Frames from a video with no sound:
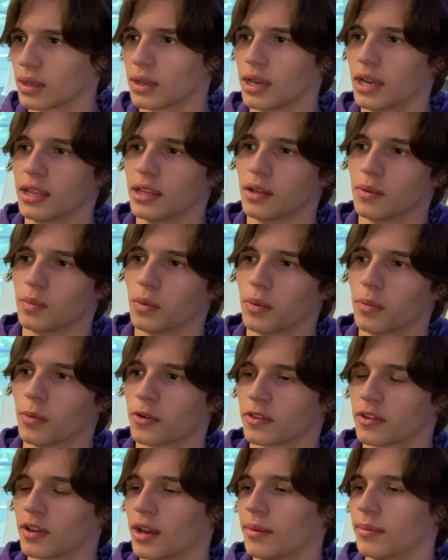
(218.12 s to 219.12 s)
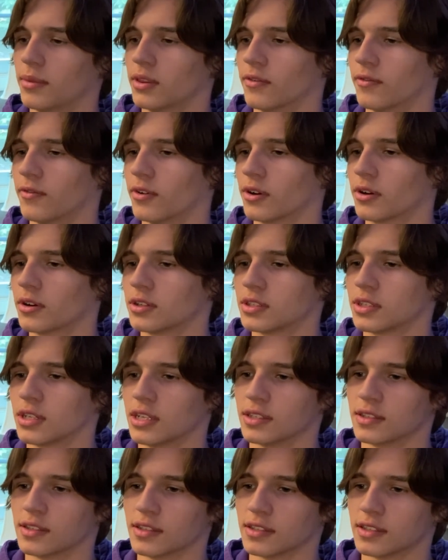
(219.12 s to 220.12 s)
And then one more time in the verse,
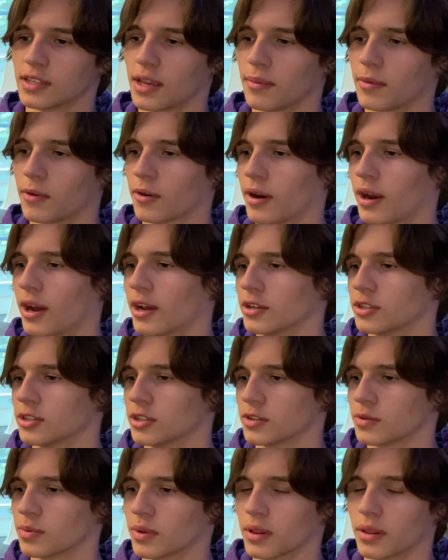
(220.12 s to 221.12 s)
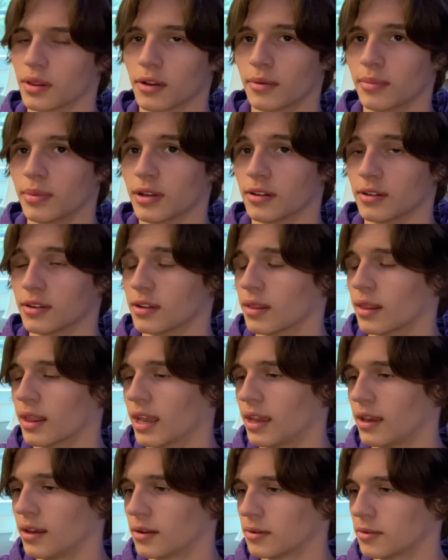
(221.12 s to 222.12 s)
it's the same crash, just with a little bit of a
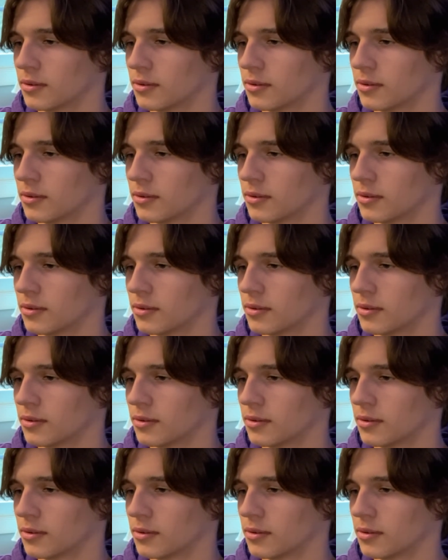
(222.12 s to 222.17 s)
delay.